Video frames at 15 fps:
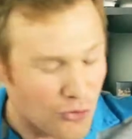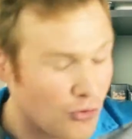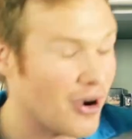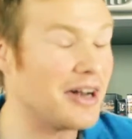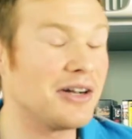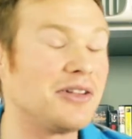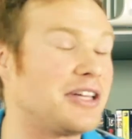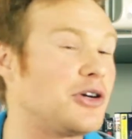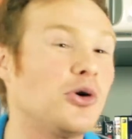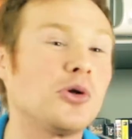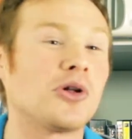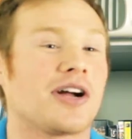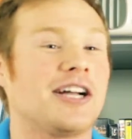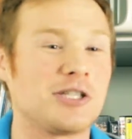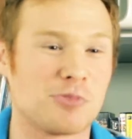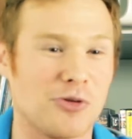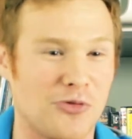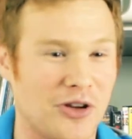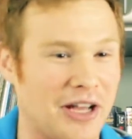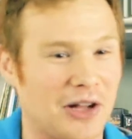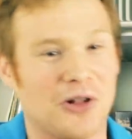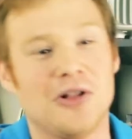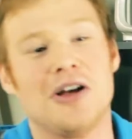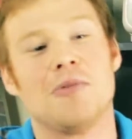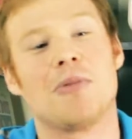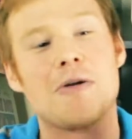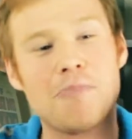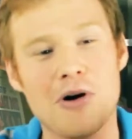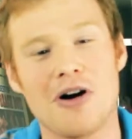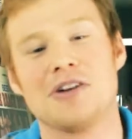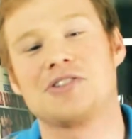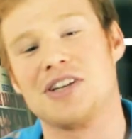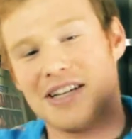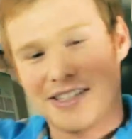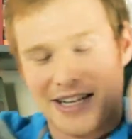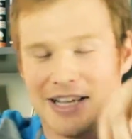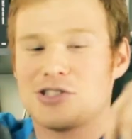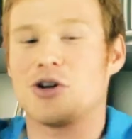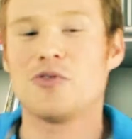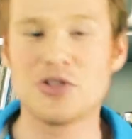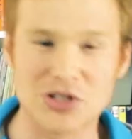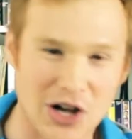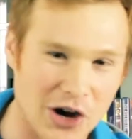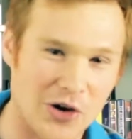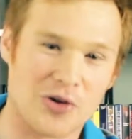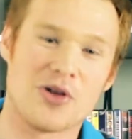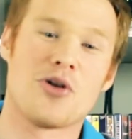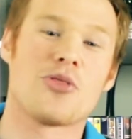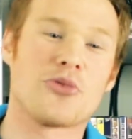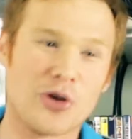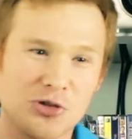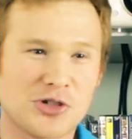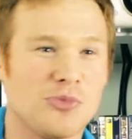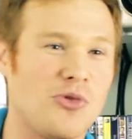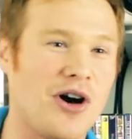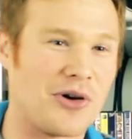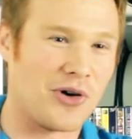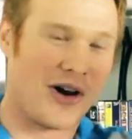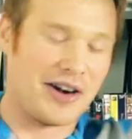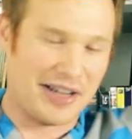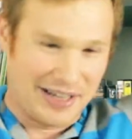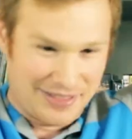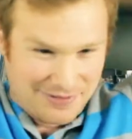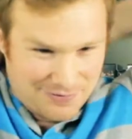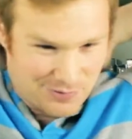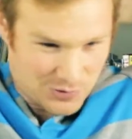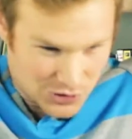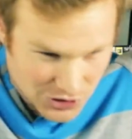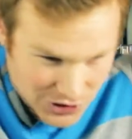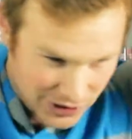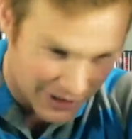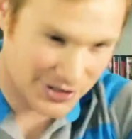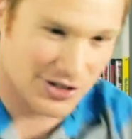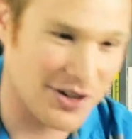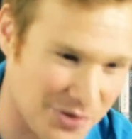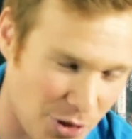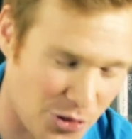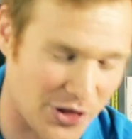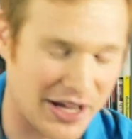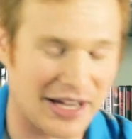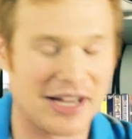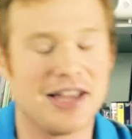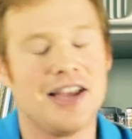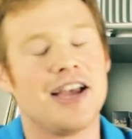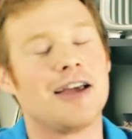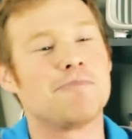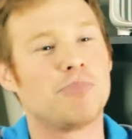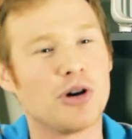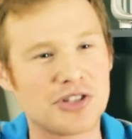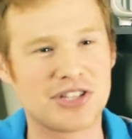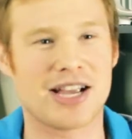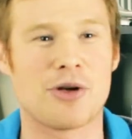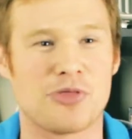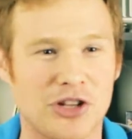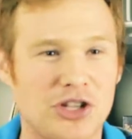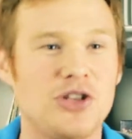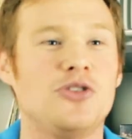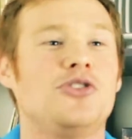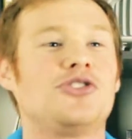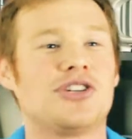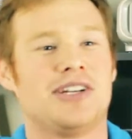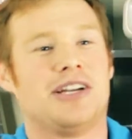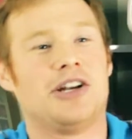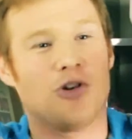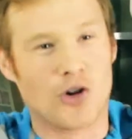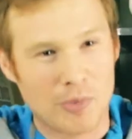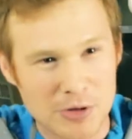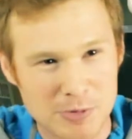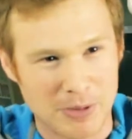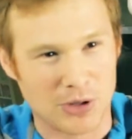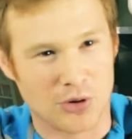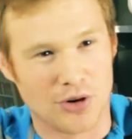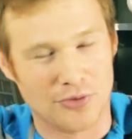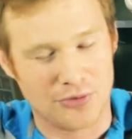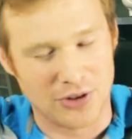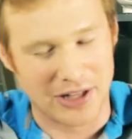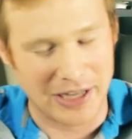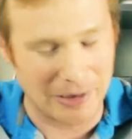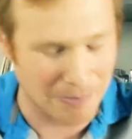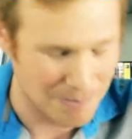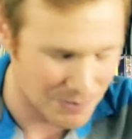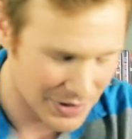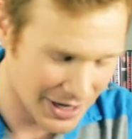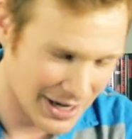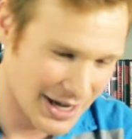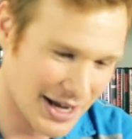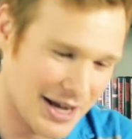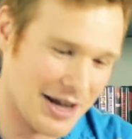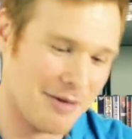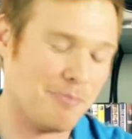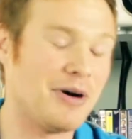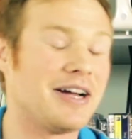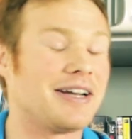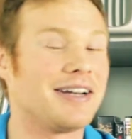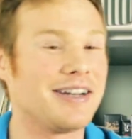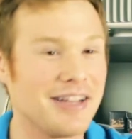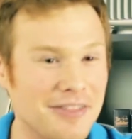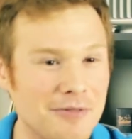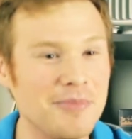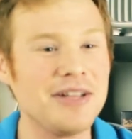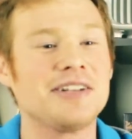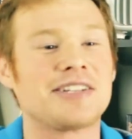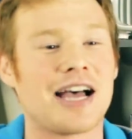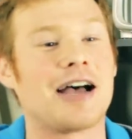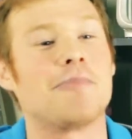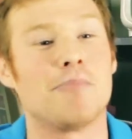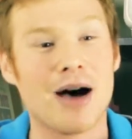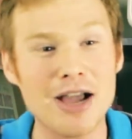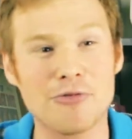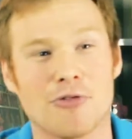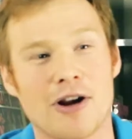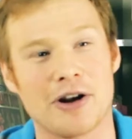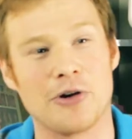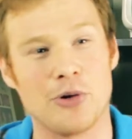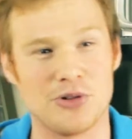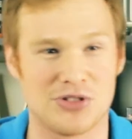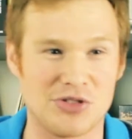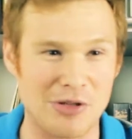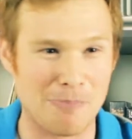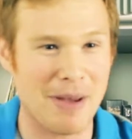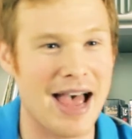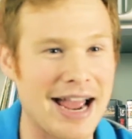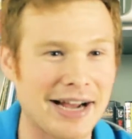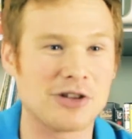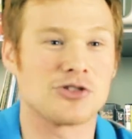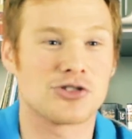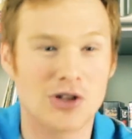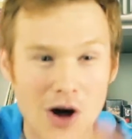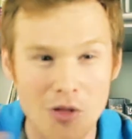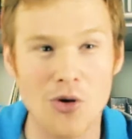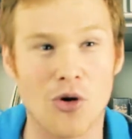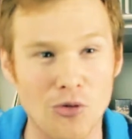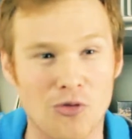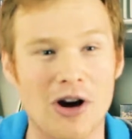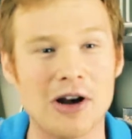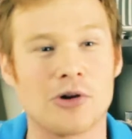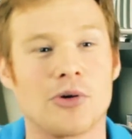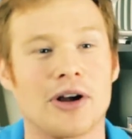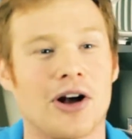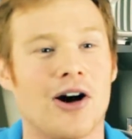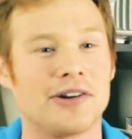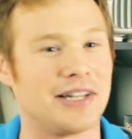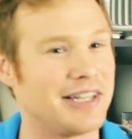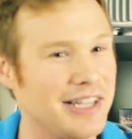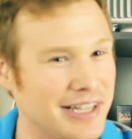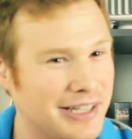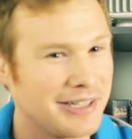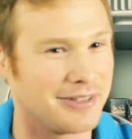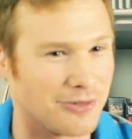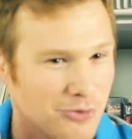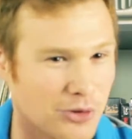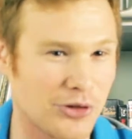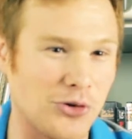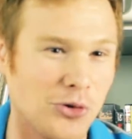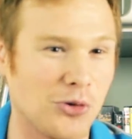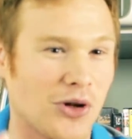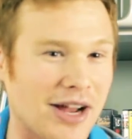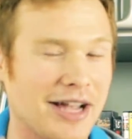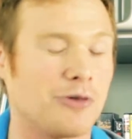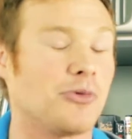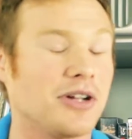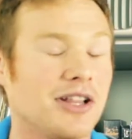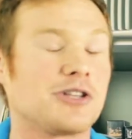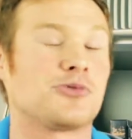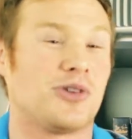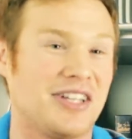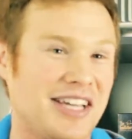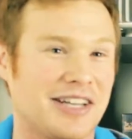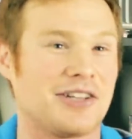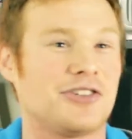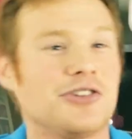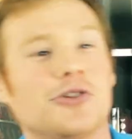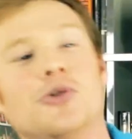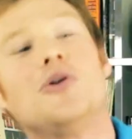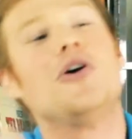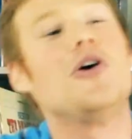finally, cooler heads prevail. My boss takes off his coat, throws some water on it, and chucks it on the thing, and puts out the huge, enormous pillar of flame. But in the meantime, my friend who was in the back saw the whole fire going on, and he, with a cooler head, realized what he had to do,